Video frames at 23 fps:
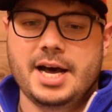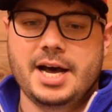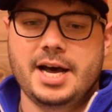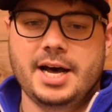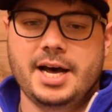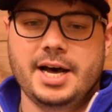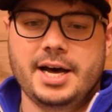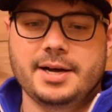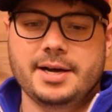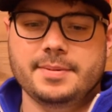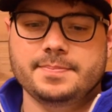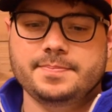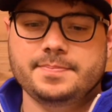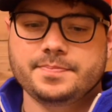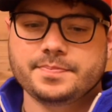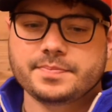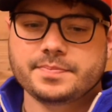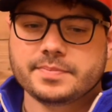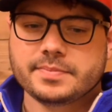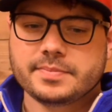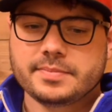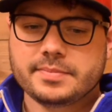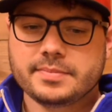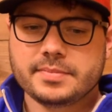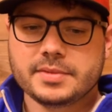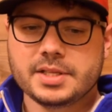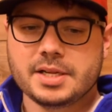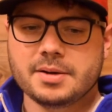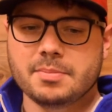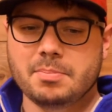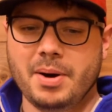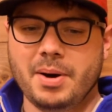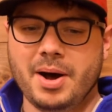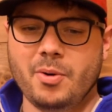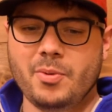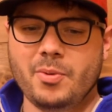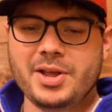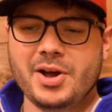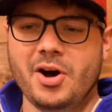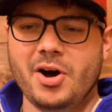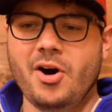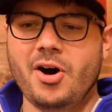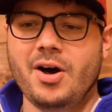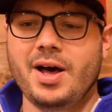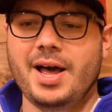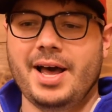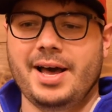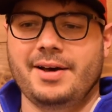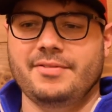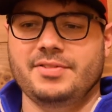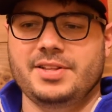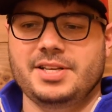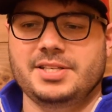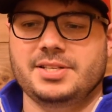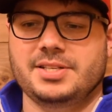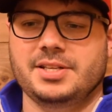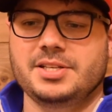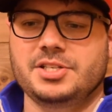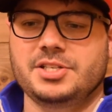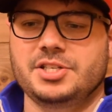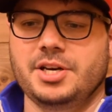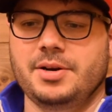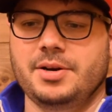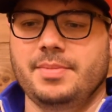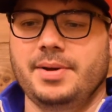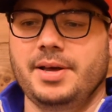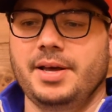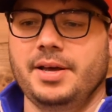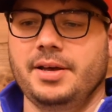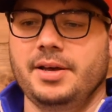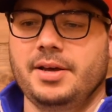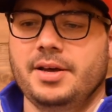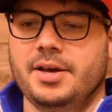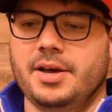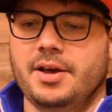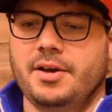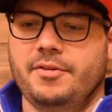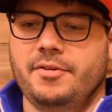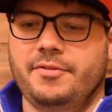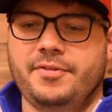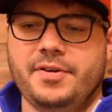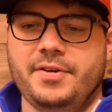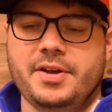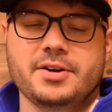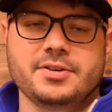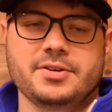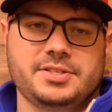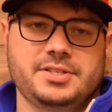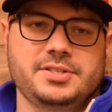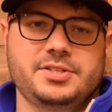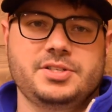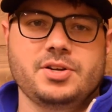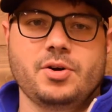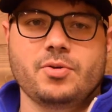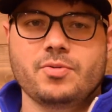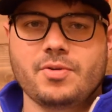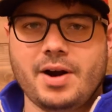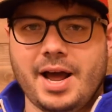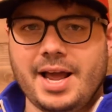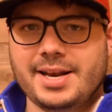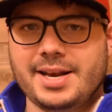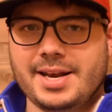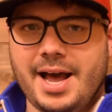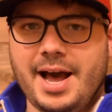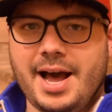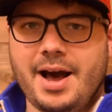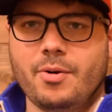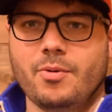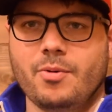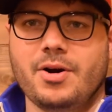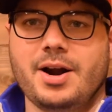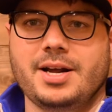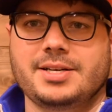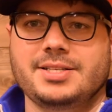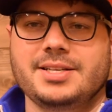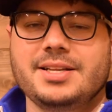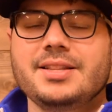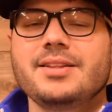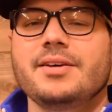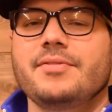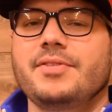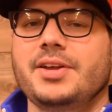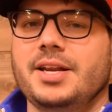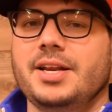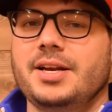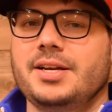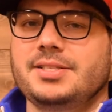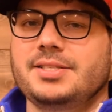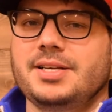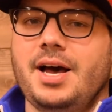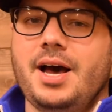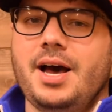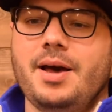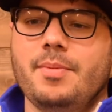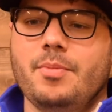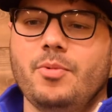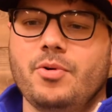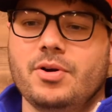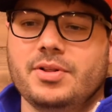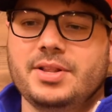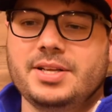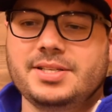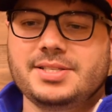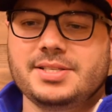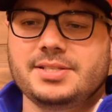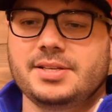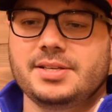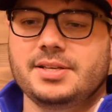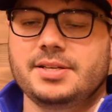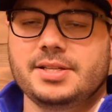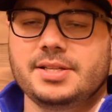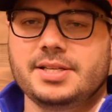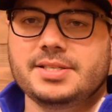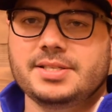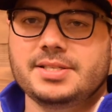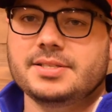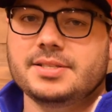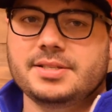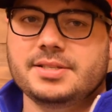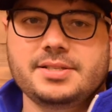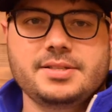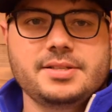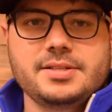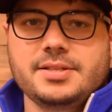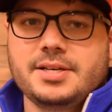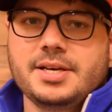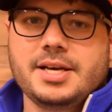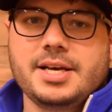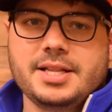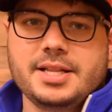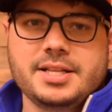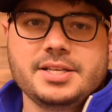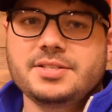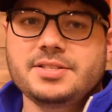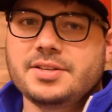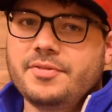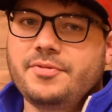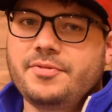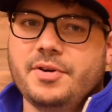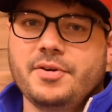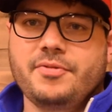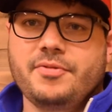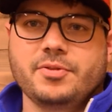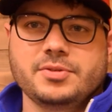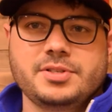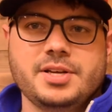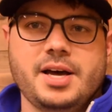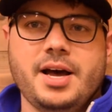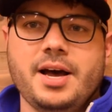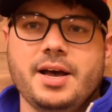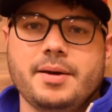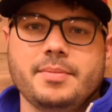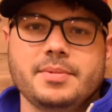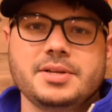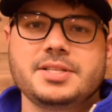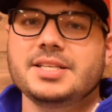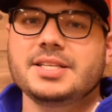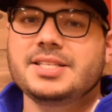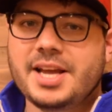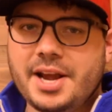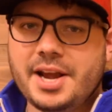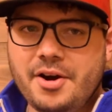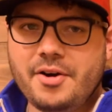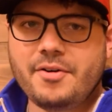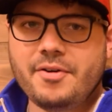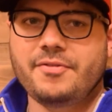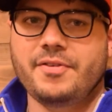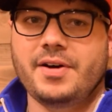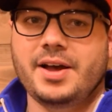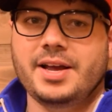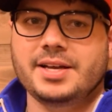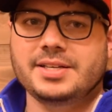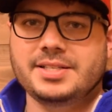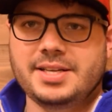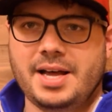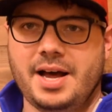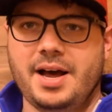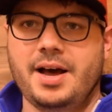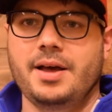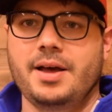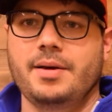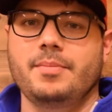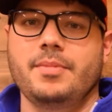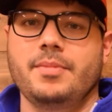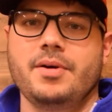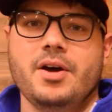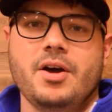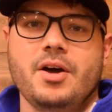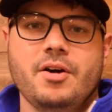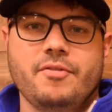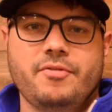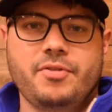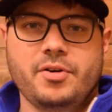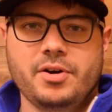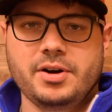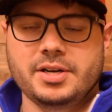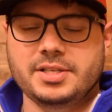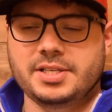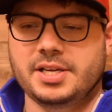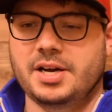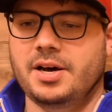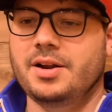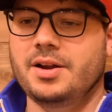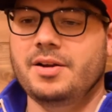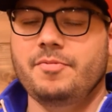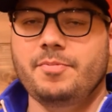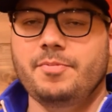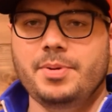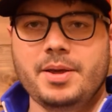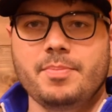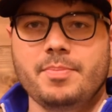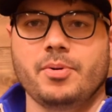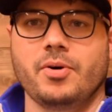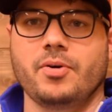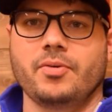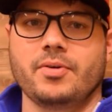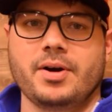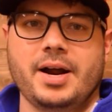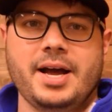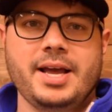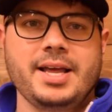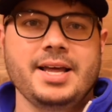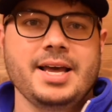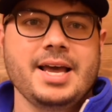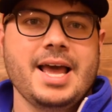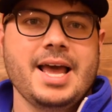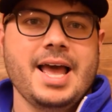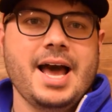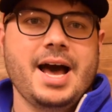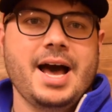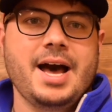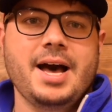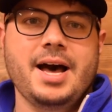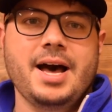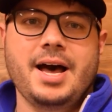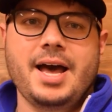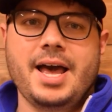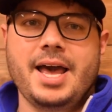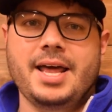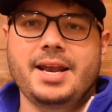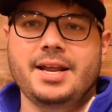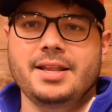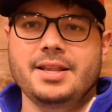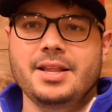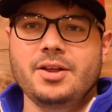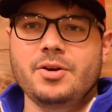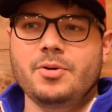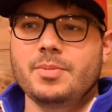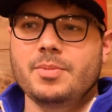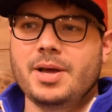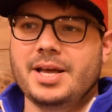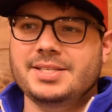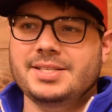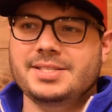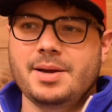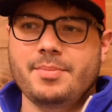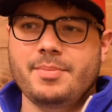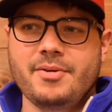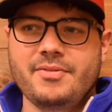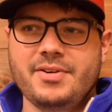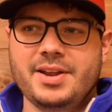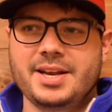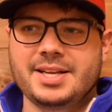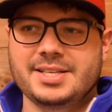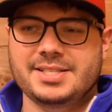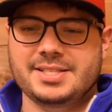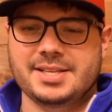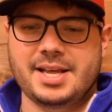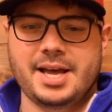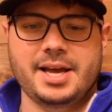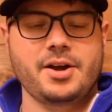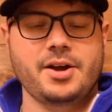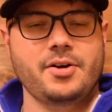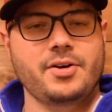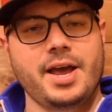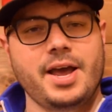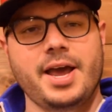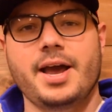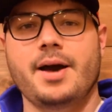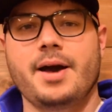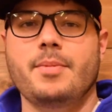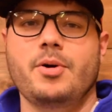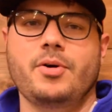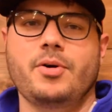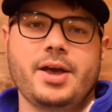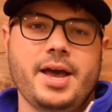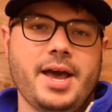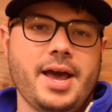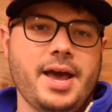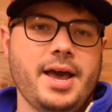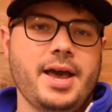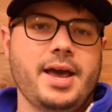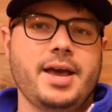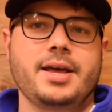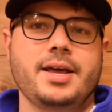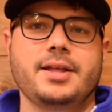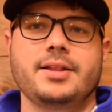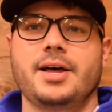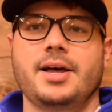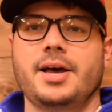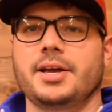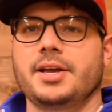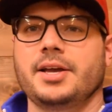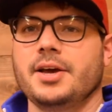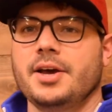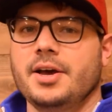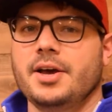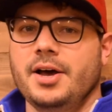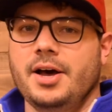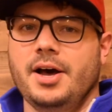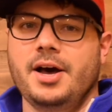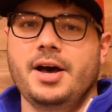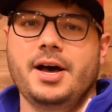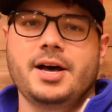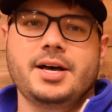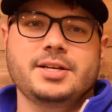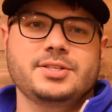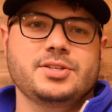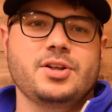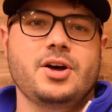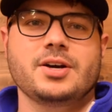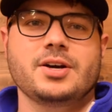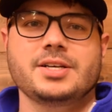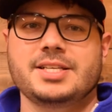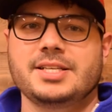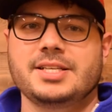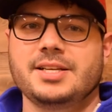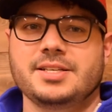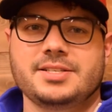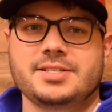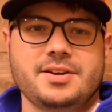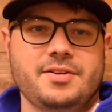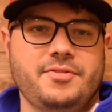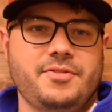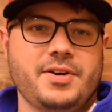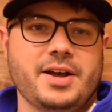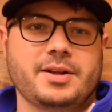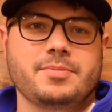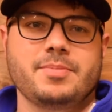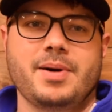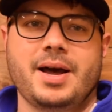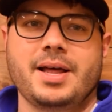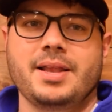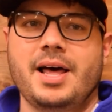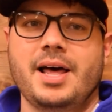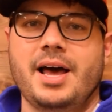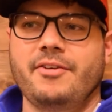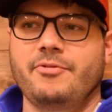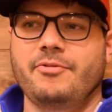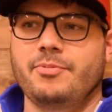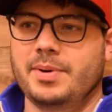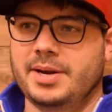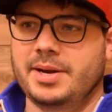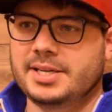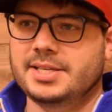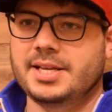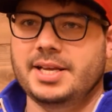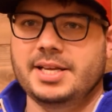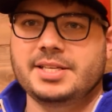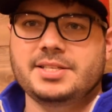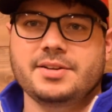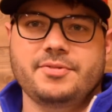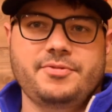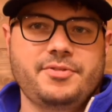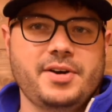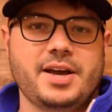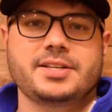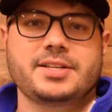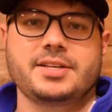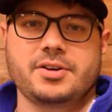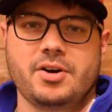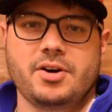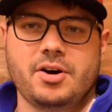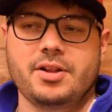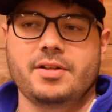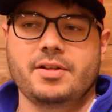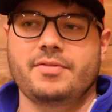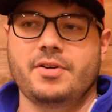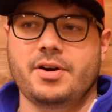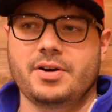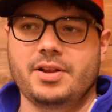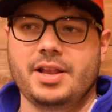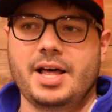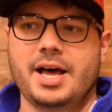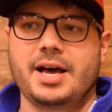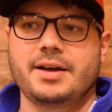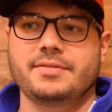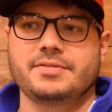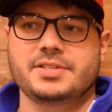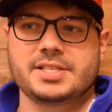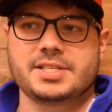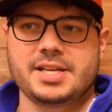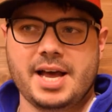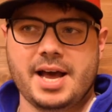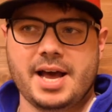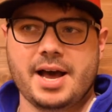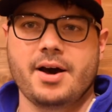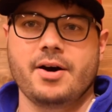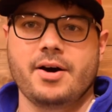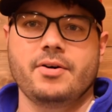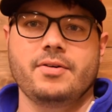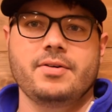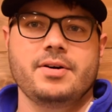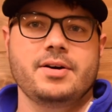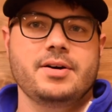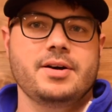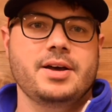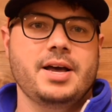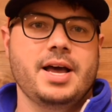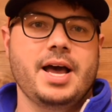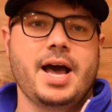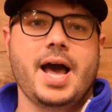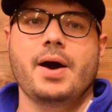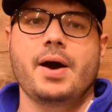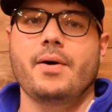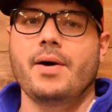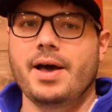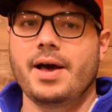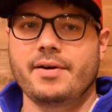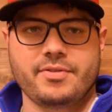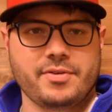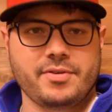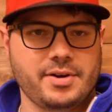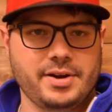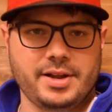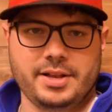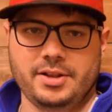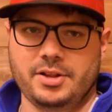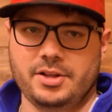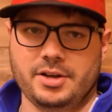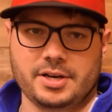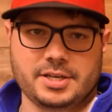But we all have these legitimate fears. And so right now we're actually living in a time where this is a fearful time. It's a terrifying time for a ton of people, right? And some of it is like, okay, I'm okay, like as long as it doesn't affect my life, but it's affecting all of our lives now, however it